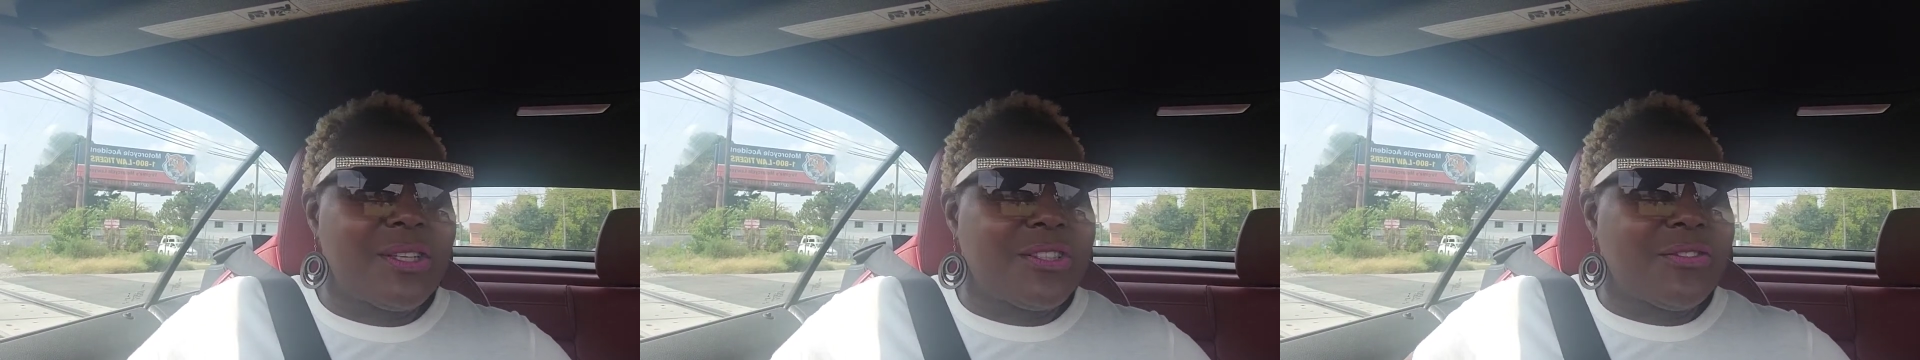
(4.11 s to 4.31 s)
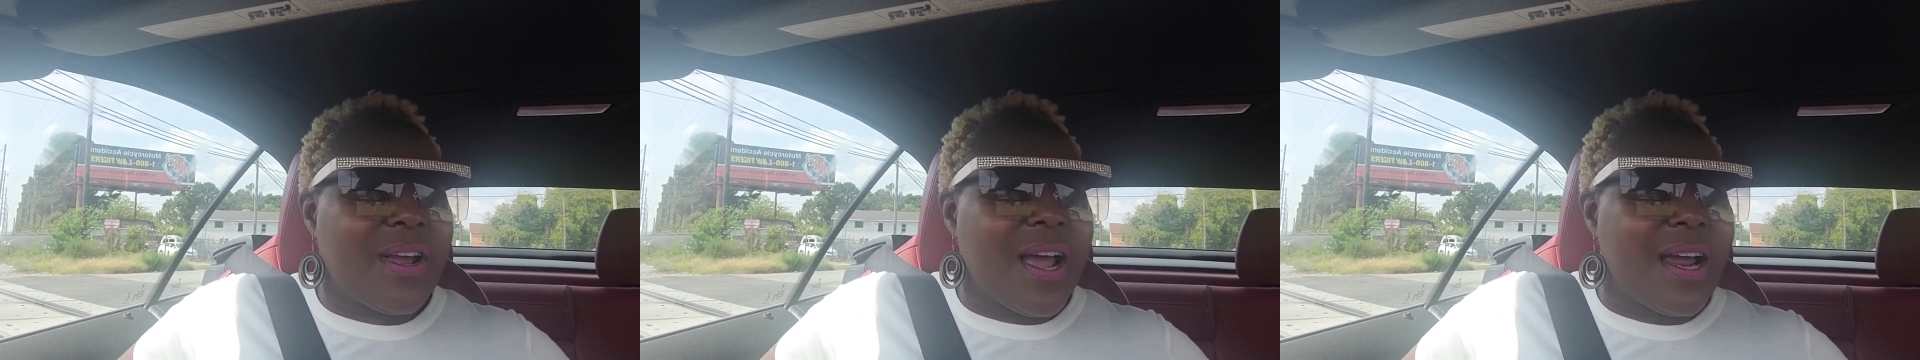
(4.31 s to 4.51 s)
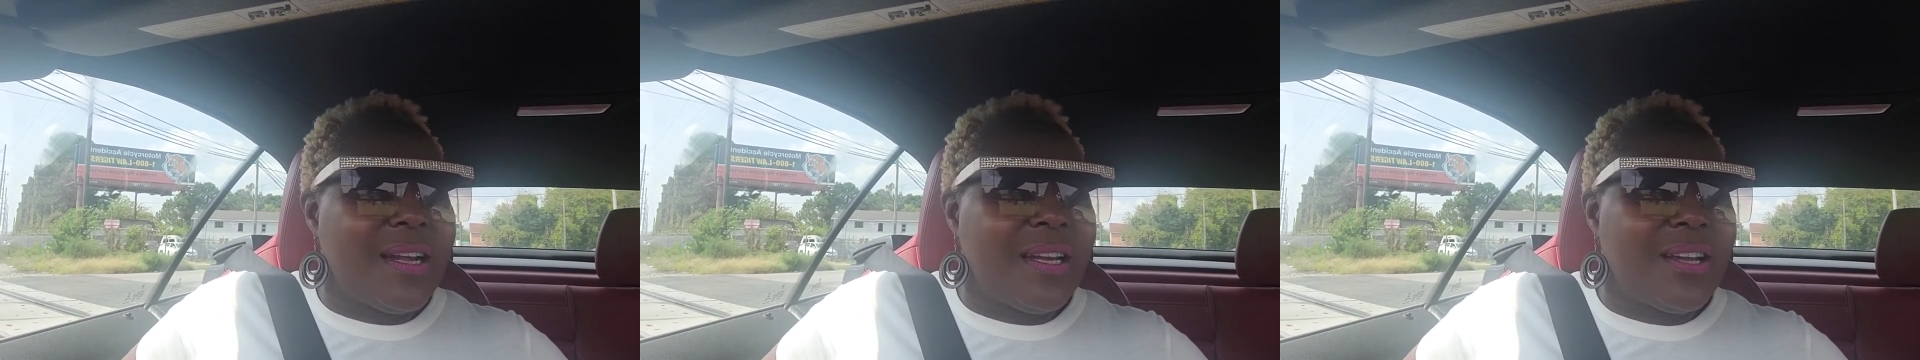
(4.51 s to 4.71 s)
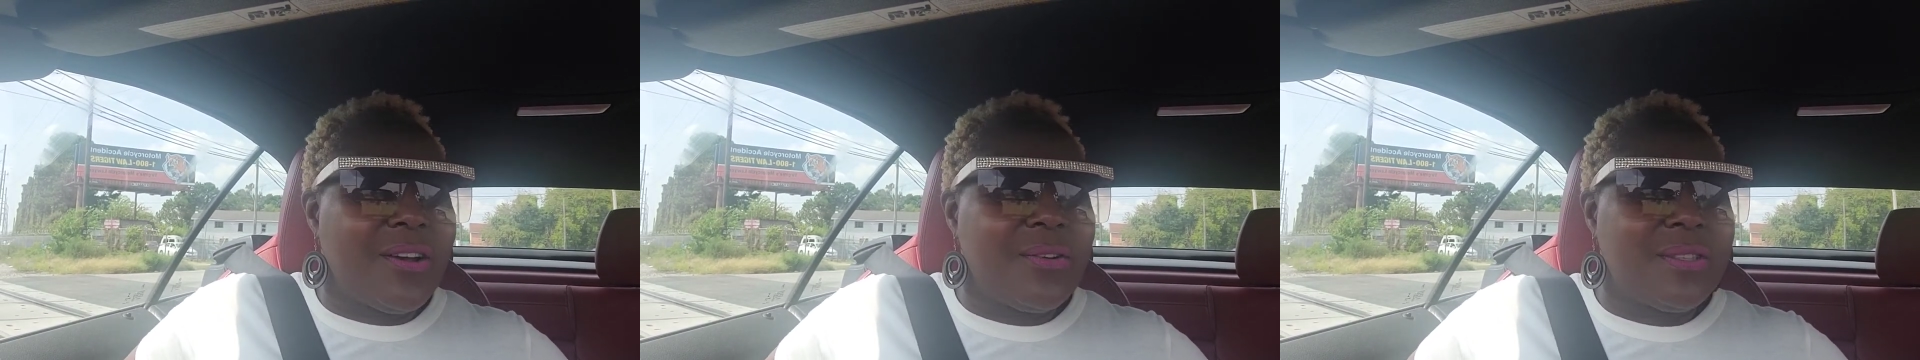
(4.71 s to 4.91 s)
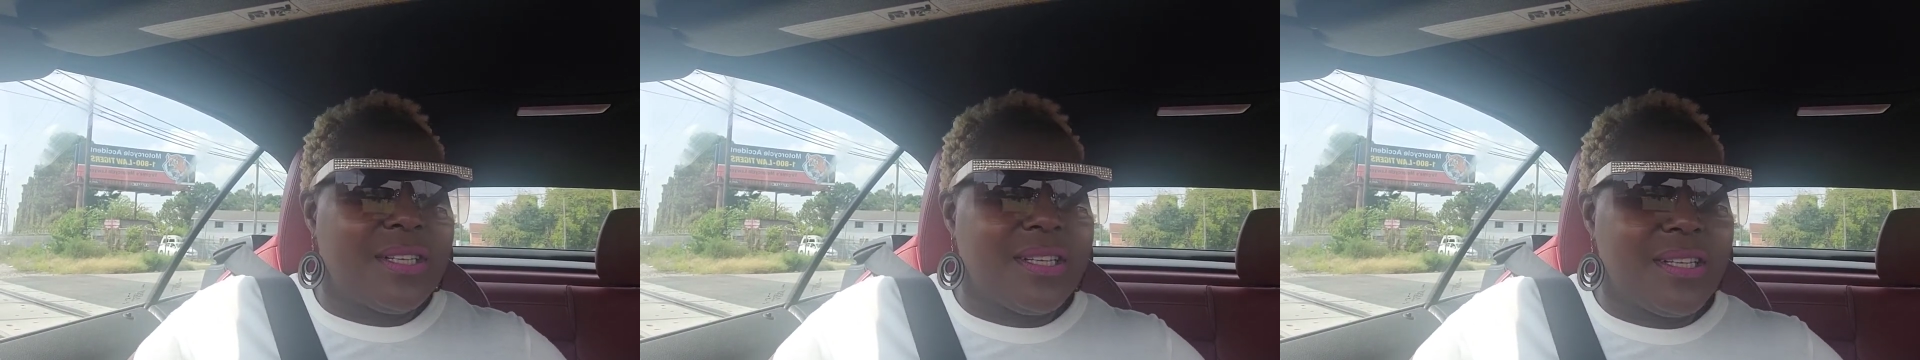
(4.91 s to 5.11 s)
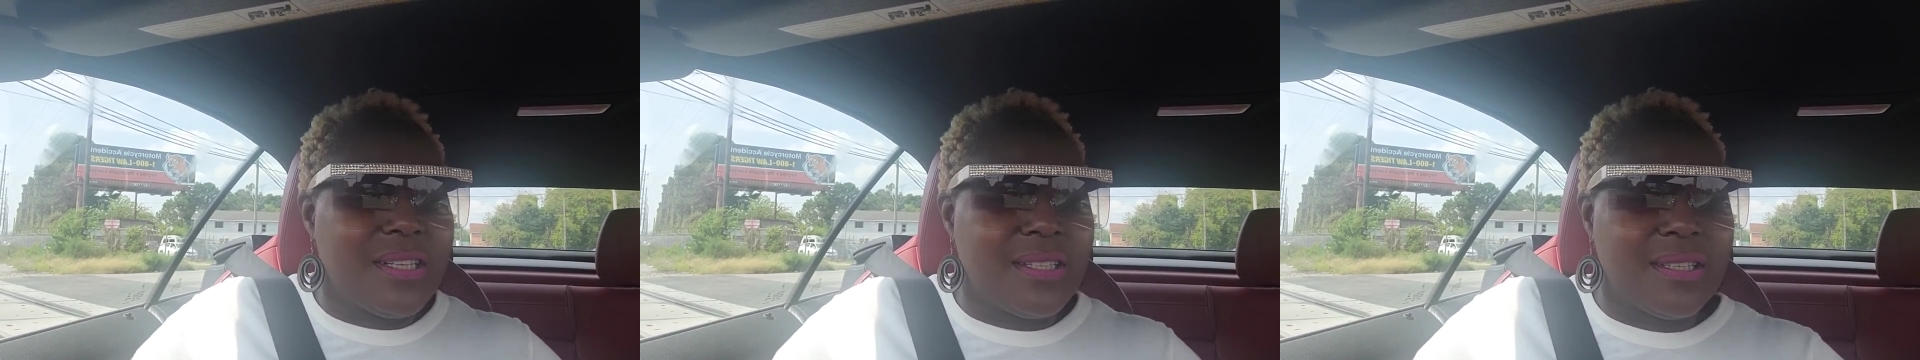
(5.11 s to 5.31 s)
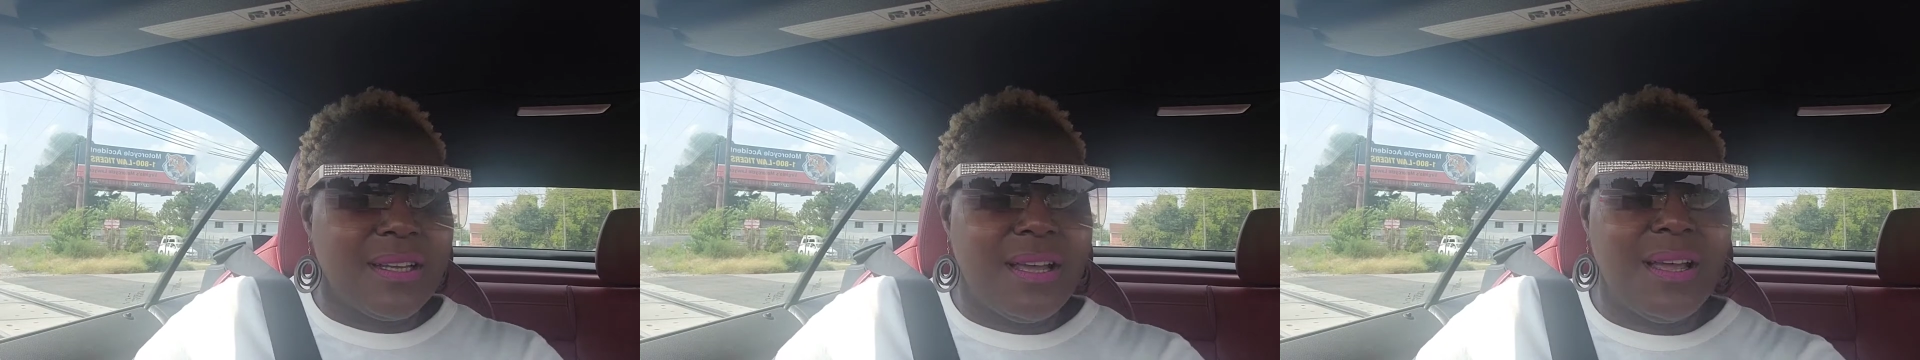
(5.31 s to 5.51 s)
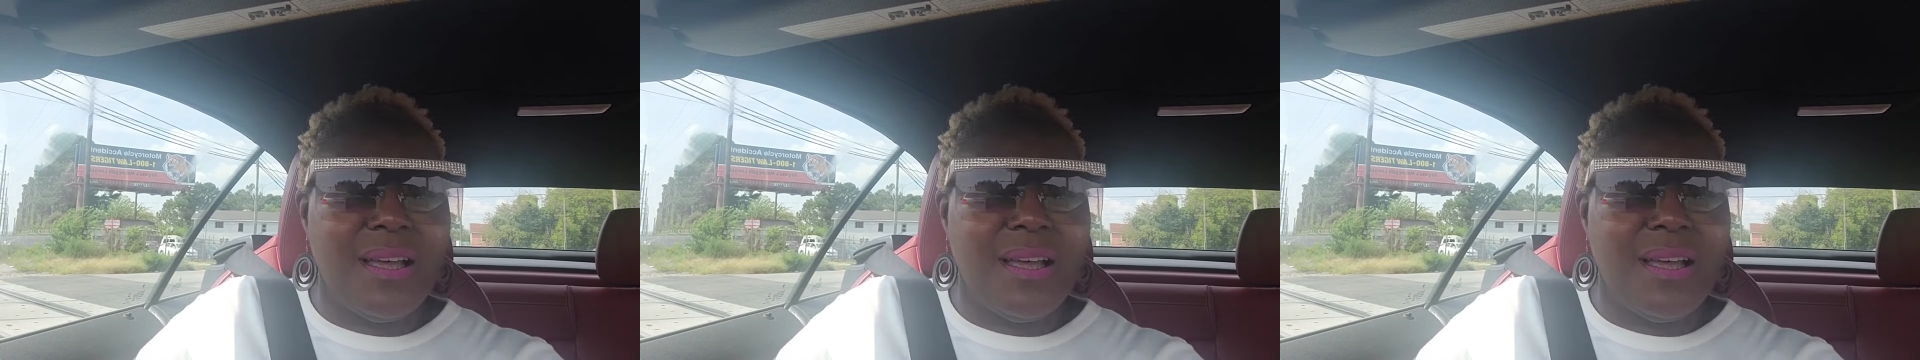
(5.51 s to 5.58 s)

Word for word: I was trying to go to this